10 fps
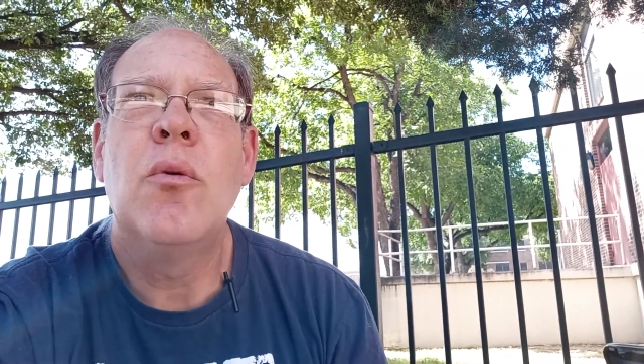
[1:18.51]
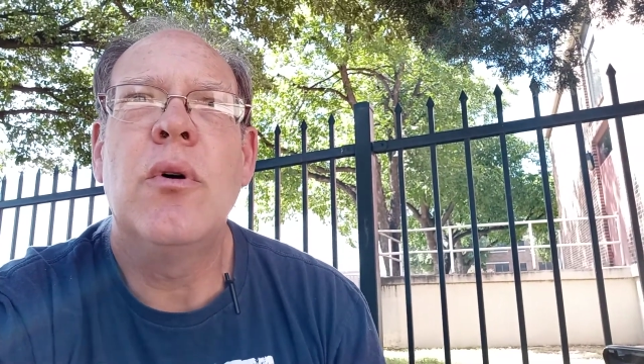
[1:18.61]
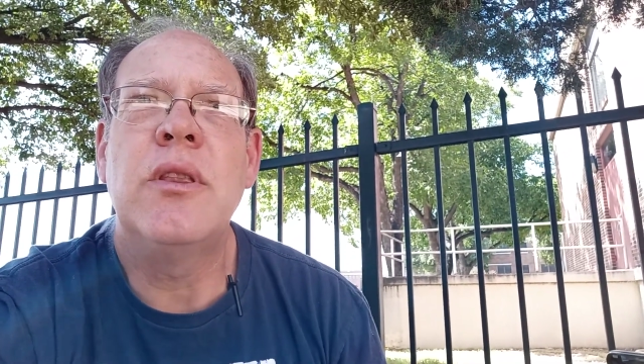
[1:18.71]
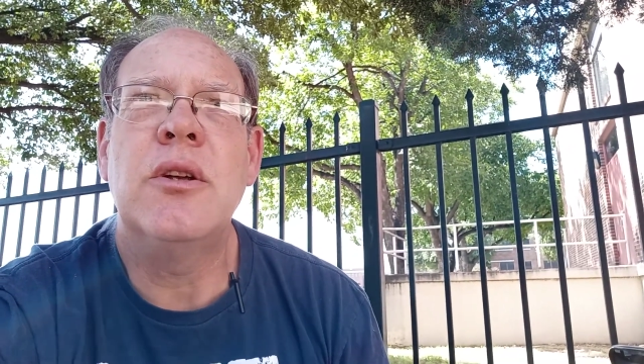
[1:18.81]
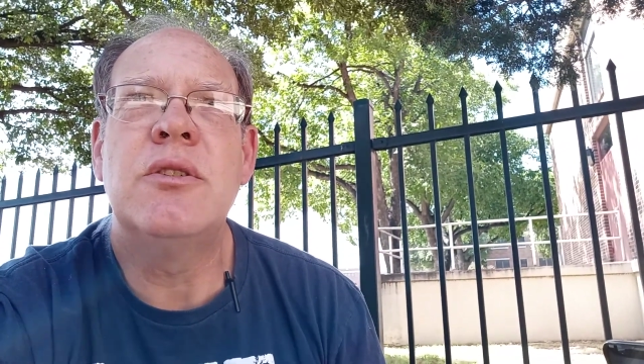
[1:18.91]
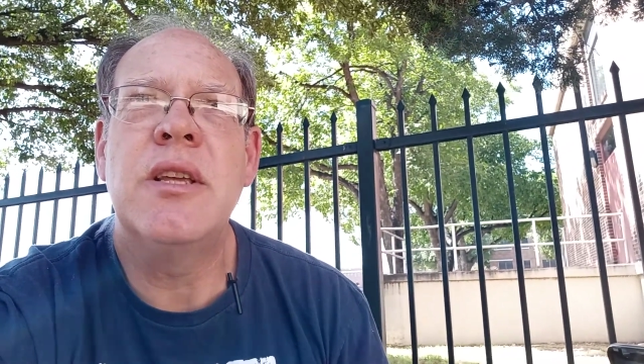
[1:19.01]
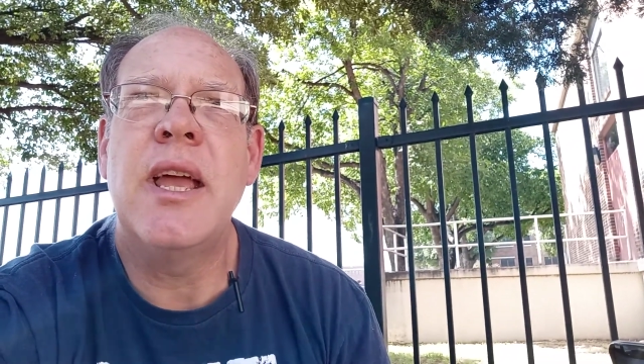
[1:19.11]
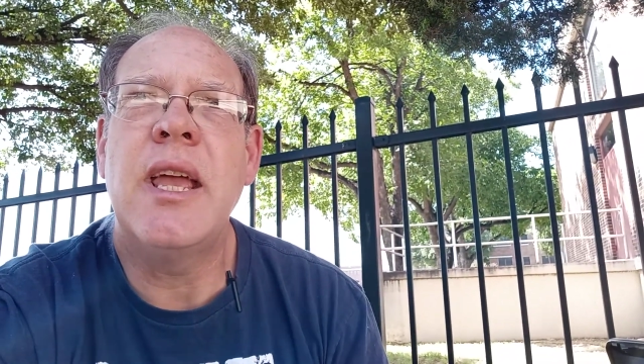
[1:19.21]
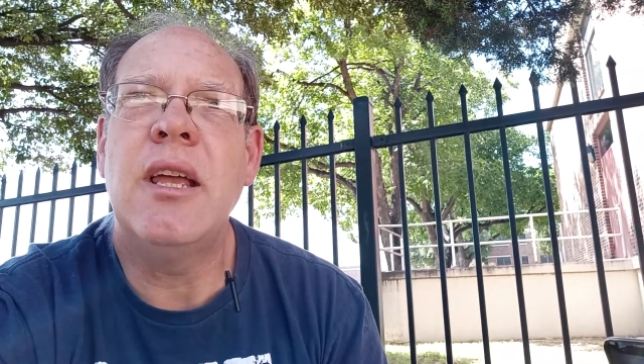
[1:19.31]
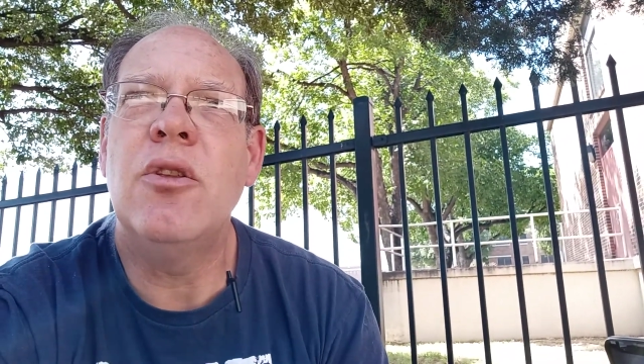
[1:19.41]
what they're
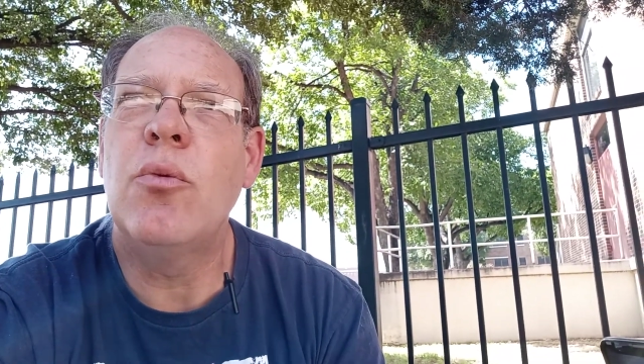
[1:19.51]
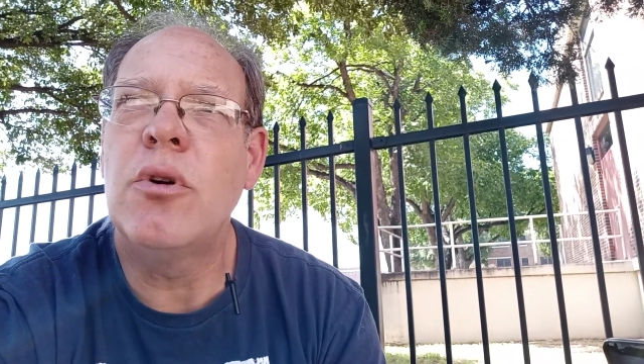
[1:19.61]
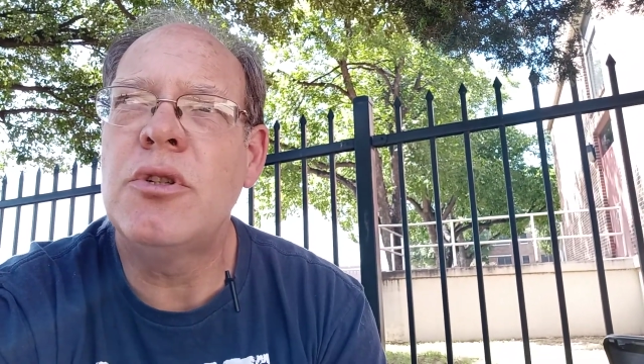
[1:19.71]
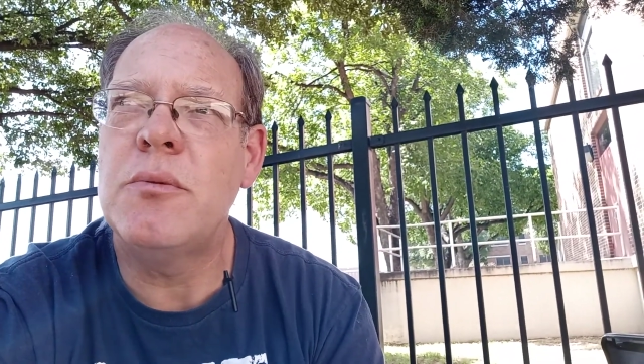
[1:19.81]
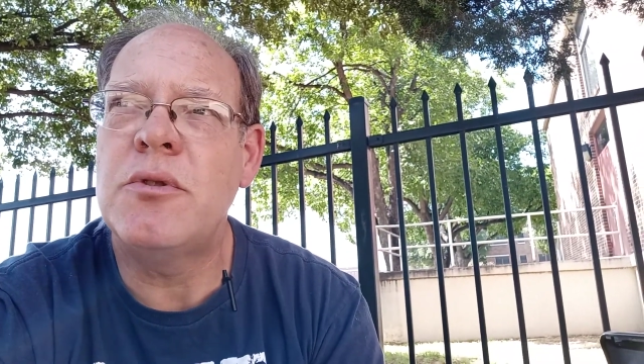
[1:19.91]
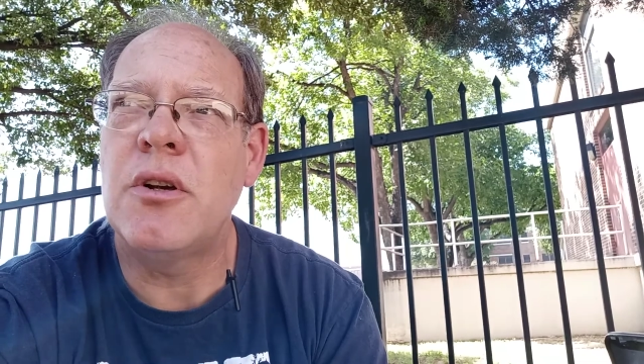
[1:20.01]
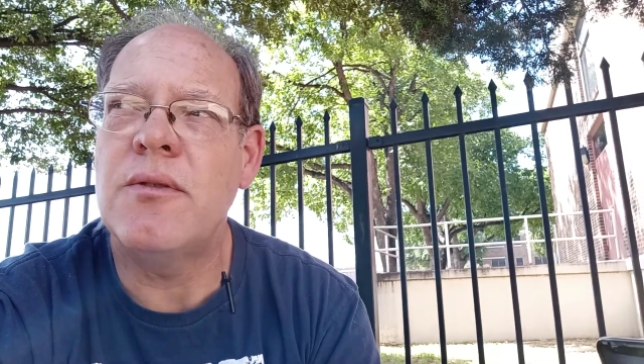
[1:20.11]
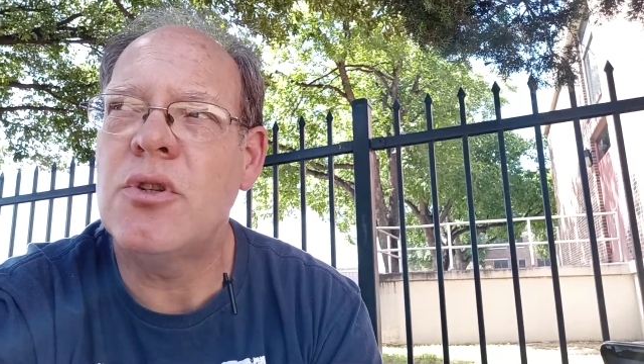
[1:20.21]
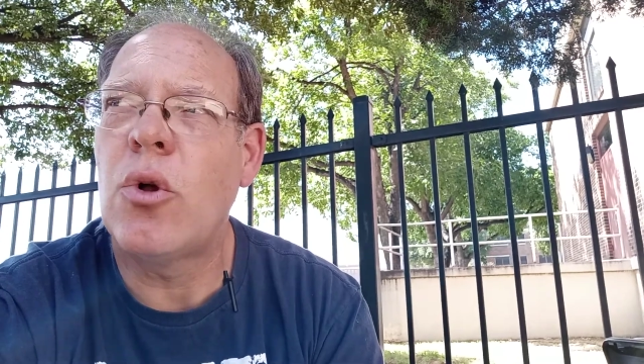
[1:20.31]
saying in the worship service.